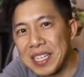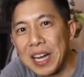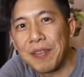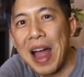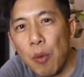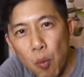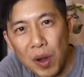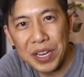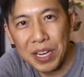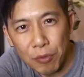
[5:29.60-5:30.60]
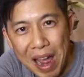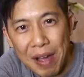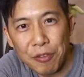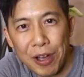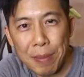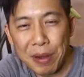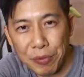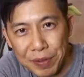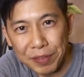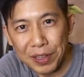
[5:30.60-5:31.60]
stuff I won in a raffle at my
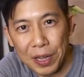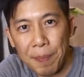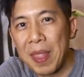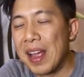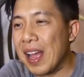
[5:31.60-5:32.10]
reef club.